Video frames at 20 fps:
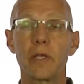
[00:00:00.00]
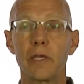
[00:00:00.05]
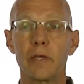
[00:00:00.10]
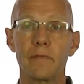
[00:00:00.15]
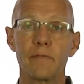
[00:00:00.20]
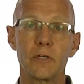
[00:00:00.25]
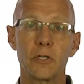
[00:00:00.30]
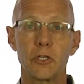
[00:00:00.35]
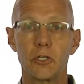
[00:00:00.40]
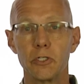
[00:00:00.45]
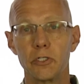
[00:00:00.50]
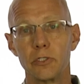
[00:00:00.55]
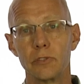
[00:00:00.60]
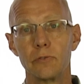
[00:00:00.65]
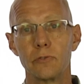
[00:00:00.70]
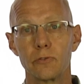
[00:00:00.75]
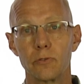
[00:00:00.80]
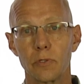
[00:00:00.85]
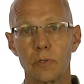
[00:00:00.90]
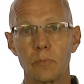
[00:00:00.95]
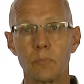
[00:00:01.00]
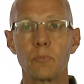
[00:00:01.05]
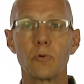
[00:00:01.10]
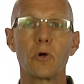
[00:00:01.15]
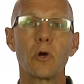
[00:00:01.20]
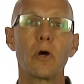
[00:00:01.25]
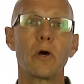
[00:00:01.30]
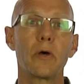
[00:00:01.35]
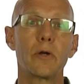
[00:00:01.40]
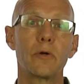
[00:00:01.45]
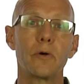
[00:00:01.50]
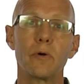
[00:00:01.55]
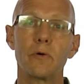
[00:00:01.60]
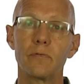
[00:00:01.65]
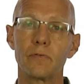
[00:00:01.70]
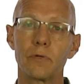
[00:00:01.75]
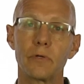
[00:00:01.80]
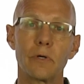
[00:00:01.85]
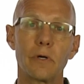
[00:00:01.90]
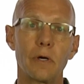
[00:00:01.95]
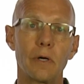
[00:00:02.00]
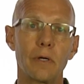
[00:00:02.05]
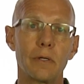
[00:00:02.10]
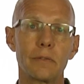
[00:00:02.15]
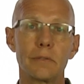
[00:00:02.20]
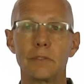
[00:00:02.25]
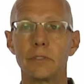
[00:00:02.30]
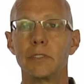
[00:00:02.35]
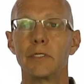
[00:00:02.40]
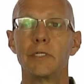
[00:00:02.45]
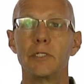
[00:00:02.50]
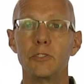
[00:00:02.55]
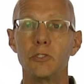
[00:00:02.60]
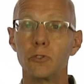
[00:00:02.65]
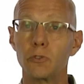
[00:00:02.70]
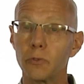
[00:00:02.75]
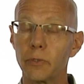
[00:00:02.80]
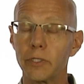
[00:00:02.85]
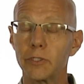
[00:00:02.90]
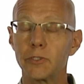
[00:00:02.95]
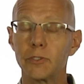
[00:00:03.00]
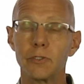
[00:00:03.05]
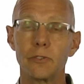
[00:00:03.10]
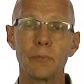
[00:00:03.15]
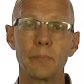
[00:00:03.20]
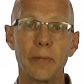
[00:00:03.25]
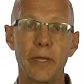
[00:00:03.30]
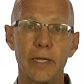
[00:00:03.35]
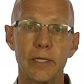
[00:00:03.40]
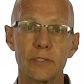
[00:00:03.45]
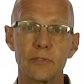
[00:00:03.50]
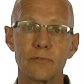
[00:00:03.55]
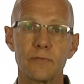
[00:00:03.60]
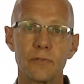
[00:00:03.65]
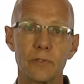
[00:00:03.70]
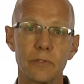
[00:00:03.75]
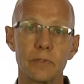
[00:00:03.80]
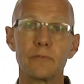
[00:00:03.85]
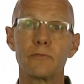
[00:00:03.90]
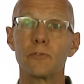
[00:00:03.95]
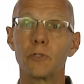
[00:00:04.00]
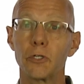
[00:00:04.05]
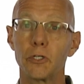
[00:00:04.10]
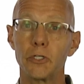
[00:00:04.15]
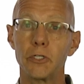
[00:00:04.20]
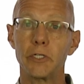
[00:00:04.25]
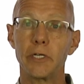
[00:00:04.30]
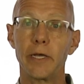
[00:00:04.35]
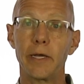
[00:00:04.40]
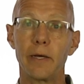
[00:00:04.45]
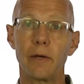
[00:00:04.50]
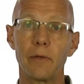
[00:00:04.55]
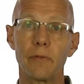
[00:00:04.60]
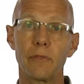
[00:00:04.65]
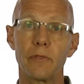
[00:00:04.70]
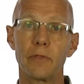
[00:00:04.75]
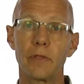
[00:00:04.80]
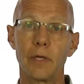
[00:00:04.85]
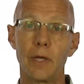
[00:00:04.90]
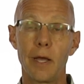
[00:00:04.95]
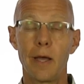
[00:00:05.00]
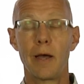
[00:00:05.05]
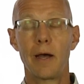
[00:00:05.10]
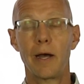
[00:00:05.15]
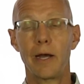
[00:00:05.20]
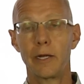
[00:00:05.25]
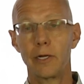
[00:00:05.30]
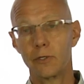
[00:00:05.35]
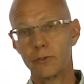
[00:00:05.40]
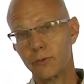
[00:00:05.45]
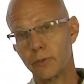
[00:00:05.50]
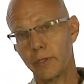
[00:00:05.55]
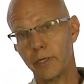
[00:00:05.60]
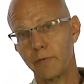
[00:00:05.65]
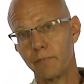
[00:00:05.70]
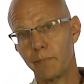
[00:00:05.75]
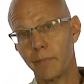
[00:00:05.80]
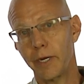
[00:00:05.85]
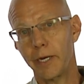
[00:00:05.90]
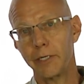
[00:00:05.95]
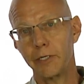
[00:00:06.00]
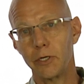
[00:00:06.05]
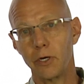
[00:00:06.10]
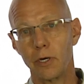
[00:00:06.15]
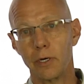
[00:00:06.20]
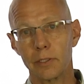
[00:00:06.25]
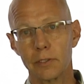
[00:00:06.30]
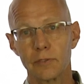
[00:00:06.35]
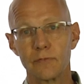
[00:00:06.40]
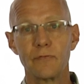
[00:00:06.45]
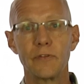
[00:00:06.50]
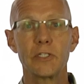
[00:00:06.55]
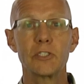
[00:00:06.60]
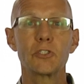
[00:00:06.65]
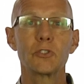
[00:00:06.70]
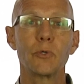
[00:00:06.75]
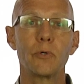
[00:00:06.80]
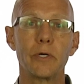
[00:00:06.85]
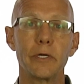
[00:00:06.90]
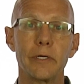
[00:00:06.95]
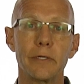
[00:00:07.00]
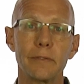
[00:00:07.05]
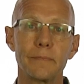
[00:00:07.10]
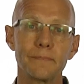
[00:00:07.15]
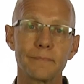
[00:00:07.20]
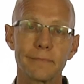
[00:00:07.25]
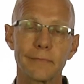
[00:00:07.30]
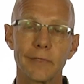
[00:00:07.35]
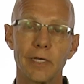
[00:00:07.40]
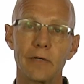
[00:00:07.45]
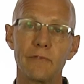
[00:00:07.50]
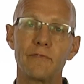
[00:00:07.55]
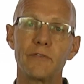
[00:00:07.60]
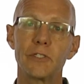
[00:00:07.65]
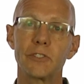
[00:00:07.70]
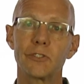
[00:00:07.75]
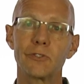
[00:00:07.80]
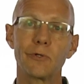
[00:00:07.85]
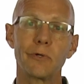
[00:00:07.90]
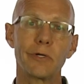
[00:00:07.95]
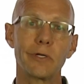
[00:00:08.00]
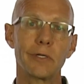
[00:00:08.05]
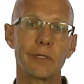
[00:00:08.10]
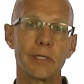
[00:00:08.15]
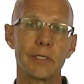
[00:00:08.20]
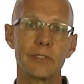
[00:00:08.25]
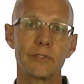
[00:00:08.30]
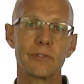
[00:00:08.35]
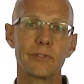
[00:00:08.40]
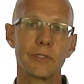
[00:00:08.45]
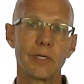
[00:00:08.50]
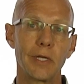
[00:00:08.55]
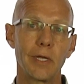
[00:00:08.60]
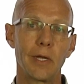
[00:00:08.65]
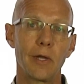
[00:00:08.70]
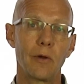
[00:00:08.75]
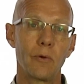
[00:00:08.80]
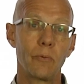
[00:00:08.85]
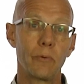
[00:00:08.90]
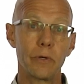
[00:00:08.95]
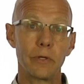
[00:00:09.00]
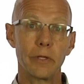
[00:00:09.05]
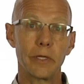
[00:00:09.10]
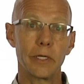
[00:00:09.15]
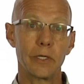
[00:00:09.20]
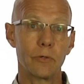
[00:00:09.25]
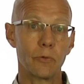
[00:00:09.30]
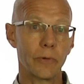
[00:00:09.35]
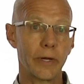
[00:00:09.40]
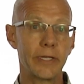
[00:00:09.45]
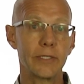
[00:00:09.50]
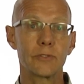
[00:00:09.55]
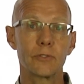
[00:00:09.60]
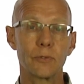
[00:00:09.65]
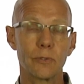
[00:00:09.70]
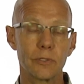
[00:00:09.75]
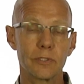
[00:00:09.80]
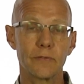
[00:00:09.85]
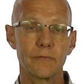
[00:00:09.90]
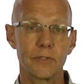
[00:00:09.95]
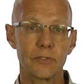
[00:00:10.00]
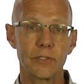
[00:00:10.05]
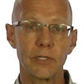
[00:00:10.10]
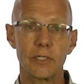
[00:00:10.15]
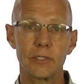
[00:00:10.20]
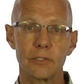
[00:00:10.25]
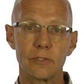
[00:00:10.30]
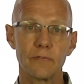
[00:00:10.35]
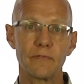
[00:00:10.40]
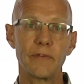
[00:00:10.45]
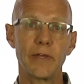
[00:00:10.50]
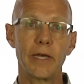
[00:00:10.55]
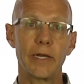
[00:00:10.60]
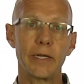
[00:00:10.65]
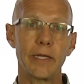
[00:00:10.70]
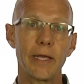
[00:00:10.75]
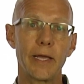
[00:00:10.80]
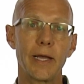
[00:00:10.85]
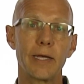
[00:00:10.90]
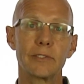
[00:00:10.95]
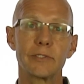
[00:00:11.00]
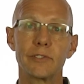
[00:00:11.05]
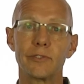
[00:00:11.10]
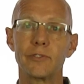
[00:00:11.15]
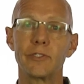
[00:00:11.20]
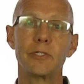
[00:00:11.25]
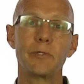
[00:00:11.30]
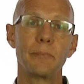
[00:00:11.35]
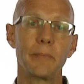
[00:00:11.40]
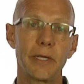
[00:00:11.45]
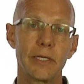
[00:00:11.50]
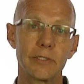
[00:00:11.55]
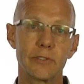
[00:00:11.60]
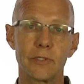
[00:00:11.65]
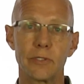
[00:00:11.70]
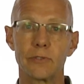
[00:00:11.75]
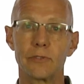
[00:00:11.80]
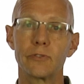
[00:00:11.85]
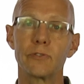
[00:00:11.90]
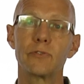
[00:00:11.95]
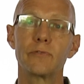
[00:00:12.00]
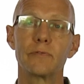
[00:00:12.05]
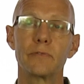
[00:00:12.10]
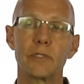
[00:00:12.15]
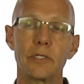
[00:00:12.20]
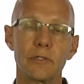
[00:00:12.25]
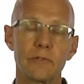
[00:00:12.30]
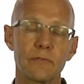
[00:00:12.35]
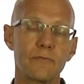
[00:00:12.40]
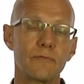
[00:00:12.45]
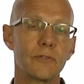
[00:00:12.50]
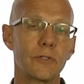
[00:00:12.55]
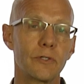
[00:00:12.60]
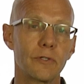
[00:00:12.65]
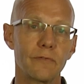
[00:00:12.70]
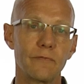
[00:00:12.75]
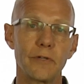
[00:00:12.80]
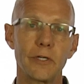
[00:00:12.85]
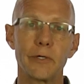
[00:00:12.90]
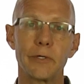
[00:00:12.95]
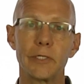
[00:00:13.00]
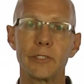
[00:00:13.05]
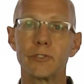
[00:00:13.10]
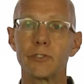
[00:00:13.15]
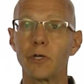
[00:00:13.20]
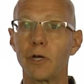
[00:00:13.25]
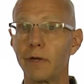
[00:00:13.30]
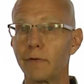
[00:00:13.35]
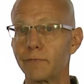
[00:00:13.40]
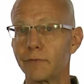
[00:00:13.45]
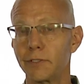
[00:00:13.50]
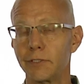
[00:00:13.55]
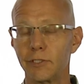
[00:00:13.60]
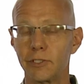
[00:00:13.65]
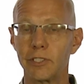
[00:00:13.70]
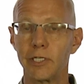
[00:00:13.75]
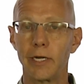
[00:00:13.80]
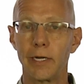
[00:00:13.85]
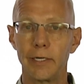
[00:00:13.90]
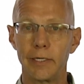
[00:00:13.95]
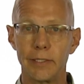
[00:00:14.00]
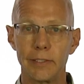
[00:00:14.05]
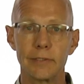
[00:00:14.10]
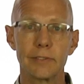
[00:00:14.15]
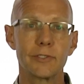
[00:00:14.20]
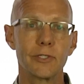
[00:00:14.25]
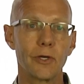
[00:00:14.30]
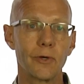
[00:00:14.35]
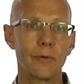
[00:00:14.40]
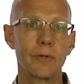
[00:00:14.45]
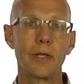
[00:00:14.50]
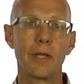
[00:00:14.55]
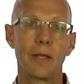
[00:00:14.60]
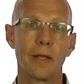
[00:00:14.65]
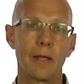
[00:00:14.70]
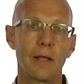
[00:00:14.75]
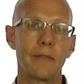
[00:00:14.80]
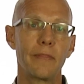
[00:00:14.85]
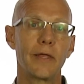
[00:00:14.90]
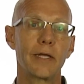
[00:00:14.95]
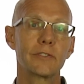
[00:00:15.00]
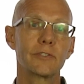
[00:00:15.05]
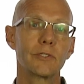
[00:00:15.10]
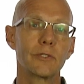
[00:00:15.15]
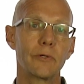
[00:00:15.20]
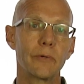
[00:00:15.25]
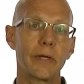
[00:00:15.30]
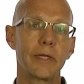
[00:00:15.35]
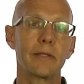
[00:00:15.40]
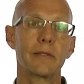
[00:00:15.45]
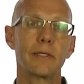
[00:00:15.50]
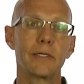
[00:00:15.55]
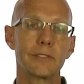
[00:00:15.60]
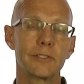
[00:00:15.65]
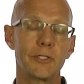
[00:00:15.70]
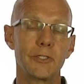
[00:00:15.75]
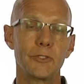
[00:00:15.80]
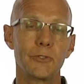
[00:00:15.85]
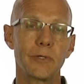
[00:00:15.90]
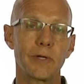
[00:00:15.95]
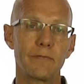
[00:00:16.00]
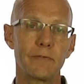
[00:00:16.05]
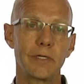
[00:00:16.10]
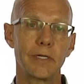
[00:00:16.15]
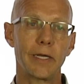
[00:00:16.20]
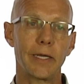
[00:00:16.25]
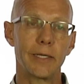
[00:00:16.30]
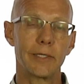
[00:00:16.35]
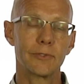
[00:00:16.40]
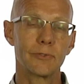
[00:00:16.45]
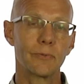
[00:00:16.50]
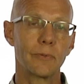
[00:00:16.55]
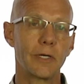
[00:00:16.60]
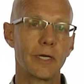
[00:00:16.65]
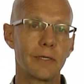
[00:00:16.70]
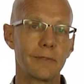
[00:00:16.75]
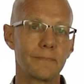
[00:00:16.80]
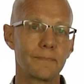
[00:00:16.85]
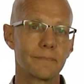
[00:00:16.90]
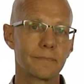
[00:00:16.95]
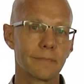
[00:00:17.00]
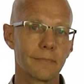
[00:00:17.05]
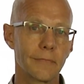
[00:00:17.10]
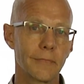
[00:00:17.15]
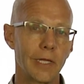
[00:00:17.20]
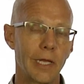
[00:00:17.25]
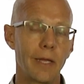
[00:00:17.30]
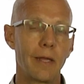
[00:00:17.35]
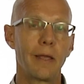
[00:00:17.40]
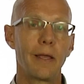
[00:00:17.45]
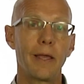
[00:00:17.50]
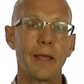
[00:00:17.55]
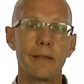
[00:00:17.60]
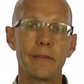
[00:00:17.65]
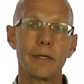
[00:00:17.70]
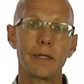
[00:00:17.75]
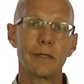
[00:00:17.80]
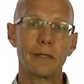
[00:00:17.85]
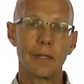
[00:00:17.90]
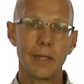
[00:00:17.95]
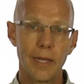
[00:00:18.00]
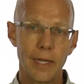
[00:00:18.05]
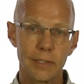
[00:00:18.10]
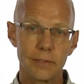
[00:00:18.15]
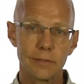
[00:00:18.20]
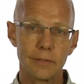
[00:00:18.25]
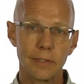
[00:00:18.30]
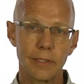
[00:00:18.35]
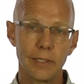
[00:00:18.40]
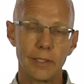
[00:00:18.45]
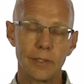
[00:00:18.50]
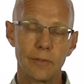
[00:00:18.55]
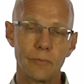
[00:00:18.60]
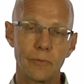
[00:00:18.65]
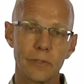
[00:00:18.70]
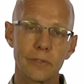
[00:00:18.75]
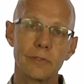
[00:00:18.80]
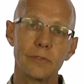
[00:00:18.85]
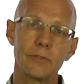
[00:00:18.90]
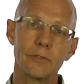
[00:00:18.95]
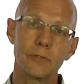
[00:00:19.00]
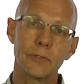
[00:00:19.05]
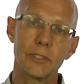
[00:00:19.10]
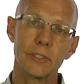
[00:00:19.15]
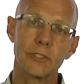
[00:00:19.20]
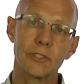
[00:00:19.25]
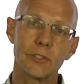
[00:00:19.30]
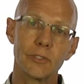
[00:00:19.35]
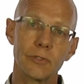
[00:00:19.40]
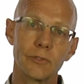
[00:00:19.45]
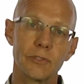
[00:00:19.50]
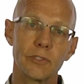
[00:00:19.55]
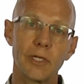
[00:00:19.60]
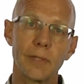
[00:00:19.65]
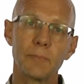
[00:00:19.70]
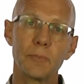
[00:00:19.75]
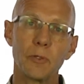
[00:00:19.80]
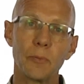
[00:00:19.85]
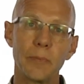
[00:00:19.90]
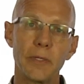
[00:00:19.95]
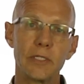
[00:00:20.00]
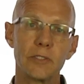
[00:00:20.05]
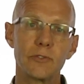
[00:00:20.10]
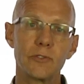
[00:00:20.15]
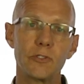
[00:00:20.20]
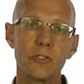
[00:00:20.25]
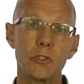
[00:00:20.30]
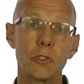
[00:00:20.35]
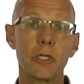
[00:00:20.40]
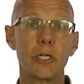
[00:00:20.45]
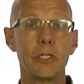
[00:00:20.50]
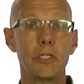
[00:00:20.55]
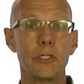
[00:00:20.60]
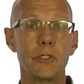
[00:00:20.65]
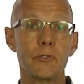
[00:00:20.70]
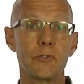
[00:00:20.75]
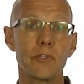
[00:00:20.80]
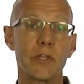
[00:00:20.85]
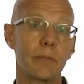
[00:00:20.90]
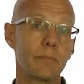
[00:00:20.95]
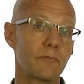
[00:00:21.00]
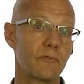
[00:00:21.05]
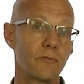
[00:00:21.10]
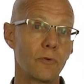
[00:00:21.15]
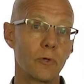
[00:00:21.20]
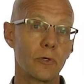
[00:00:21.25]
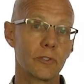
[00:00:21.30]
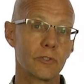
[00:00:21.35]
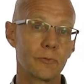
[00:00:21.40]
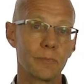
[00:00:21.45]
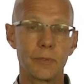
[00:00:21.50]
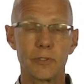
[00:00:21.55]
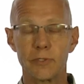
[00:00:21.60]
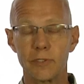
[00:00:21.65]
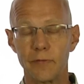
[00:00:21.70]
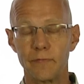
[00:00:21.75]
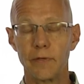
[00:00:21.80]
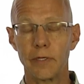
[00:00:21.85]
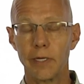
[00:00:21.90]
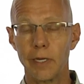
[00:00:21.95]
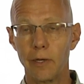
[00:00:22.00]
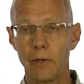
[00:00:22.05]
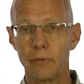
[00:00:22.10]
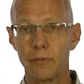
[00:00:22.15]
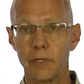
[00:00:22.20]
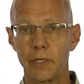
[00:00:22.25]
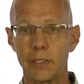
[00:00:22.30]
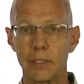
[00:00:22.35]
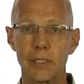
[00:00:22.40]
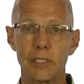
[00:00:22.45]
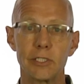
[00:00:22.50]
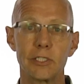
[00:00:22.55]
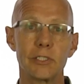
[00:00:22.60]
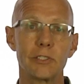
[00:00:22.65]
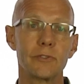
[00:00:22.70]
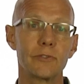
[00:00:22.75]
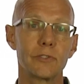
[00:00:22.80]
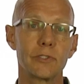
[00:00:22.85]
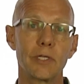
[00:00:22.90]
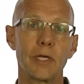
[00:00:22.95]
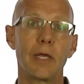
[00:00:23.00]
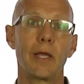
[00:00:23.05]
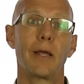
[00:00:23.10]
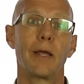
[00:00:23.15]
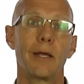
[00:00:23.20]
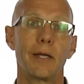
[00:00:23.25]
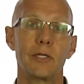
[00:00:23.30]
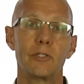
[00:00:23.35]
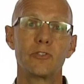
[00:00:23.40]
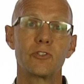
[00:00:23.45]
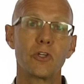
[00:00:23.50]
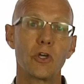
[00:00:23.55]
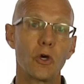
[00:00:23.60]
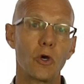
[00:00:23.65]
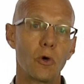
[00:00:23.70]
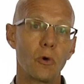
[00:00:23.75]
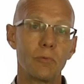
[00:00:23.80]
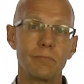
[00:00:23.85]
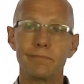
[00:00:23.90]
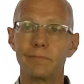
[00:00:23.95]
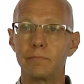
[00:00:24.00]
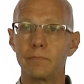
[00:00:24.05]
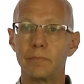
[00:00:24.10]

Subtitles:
give a good sort of broad overall nutritional base for good health. I also give my dogs fish oil. Fish oil is really great source of essential fatty acids, and it makes their fur very soft and shiny. So that's a great thing to do every day as well. And then lastly, with nutritional supplements, you can use them for specific health conditions. So